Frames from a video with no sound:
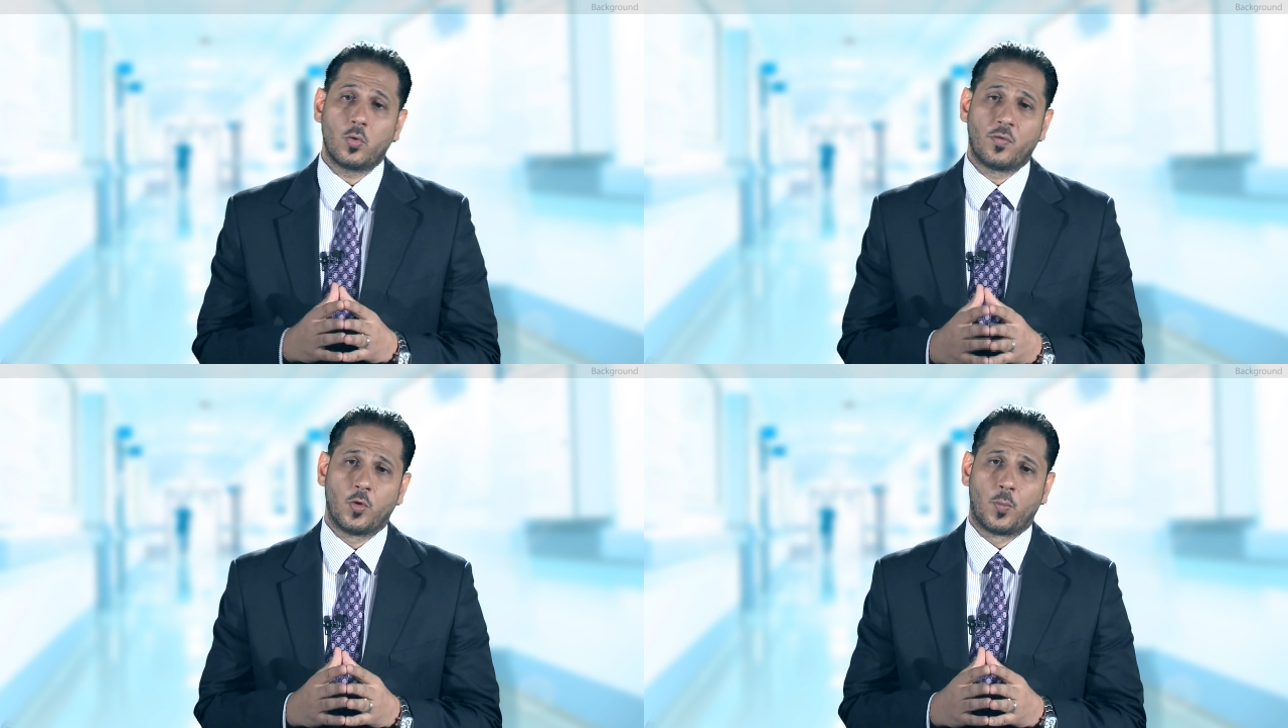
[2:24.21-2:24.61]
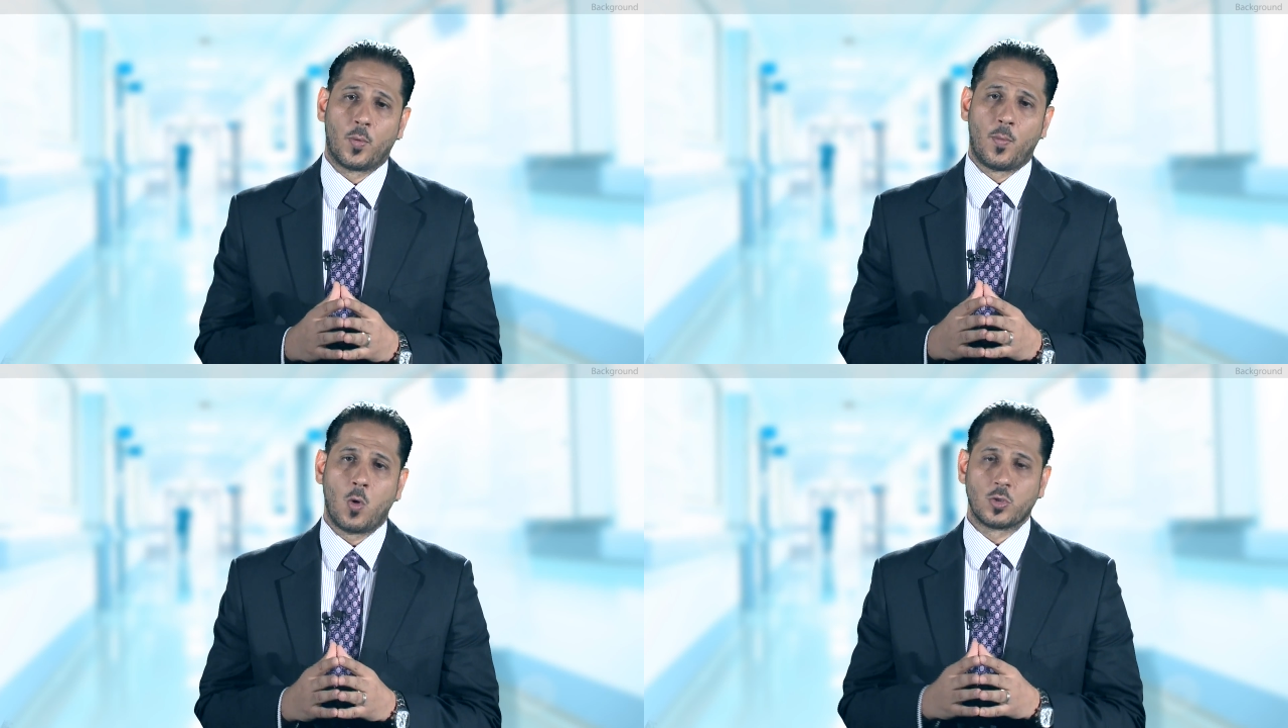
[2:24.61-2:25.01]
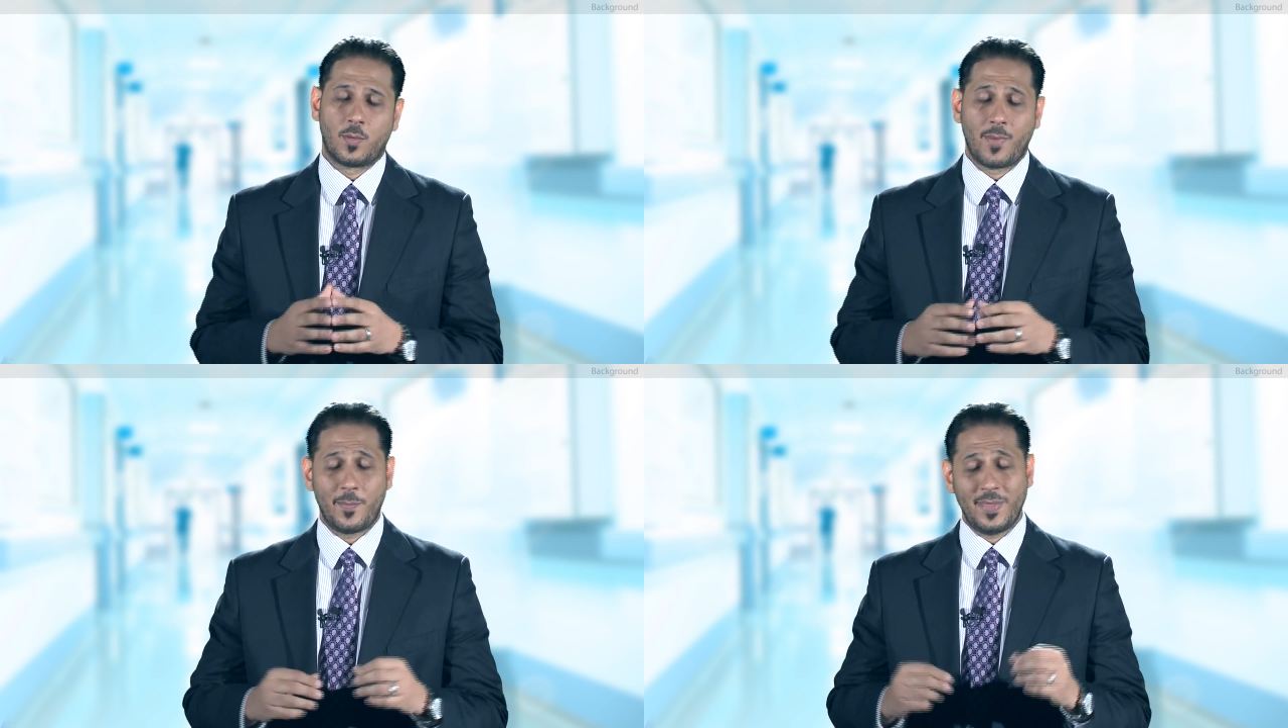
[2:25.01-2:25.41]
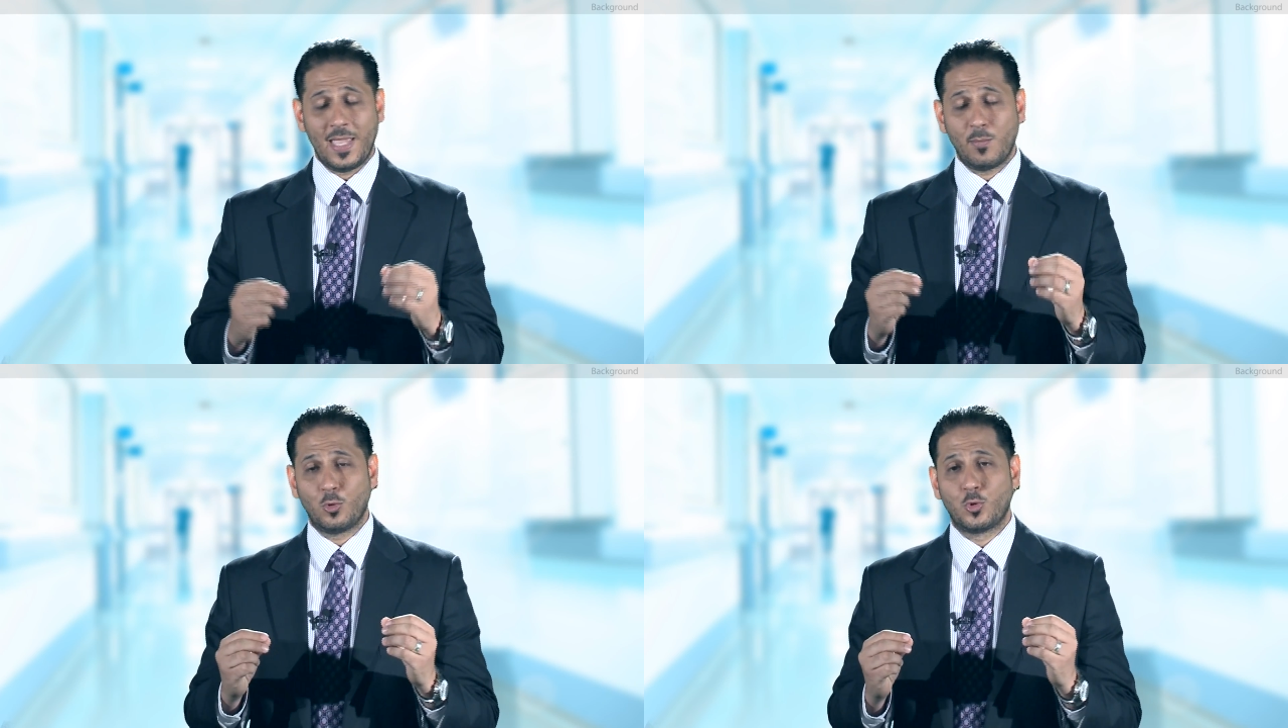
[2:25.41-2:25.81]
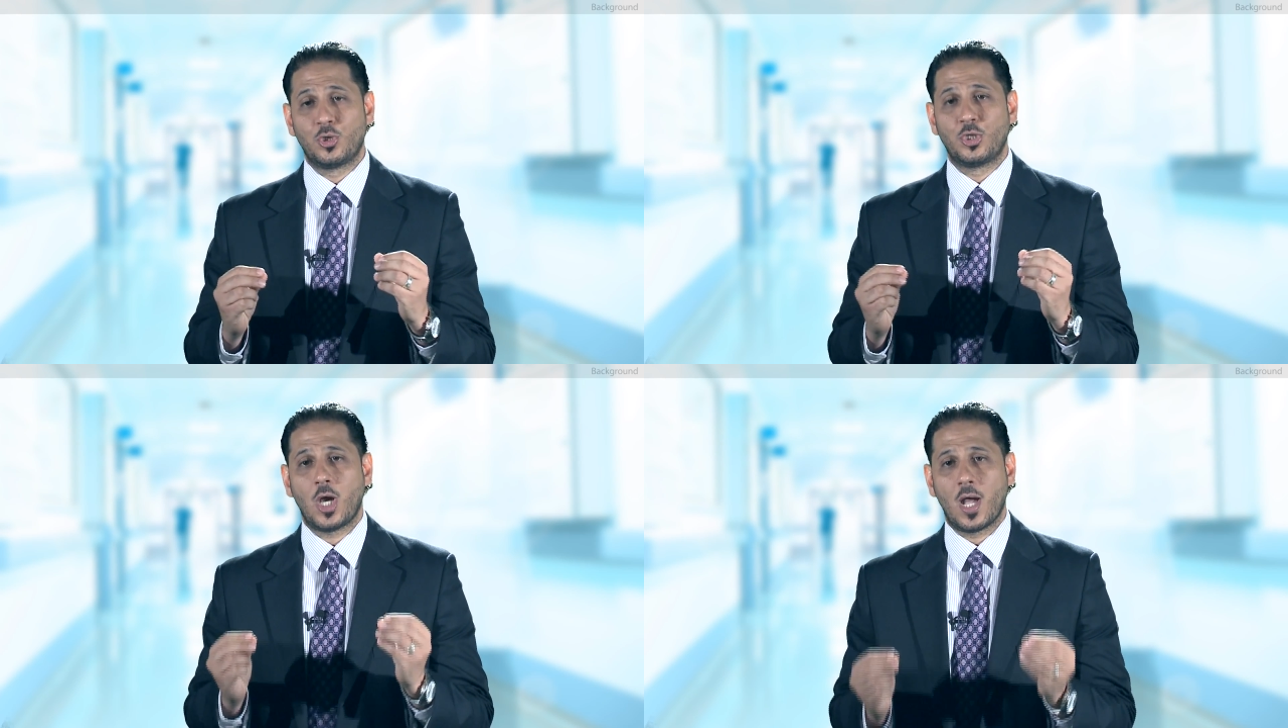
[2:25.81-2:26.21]
of your proposal might be able to
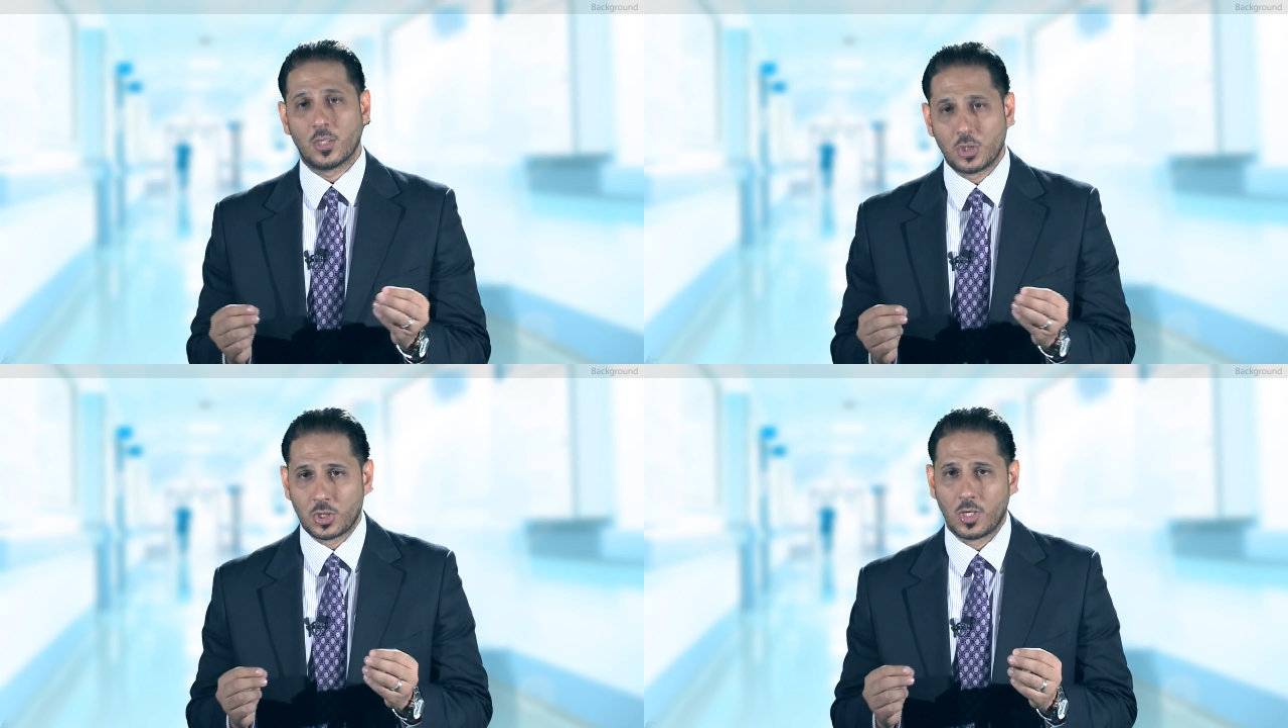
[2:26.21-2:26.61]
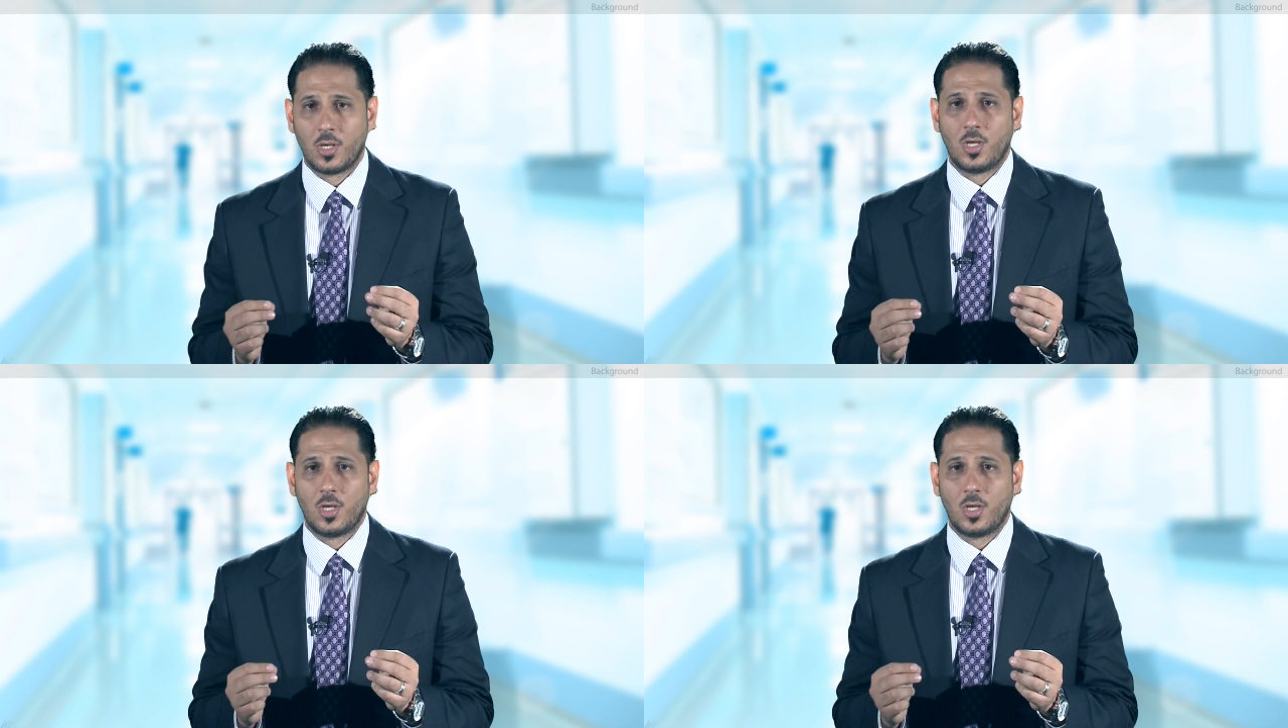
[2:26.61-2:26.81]
judge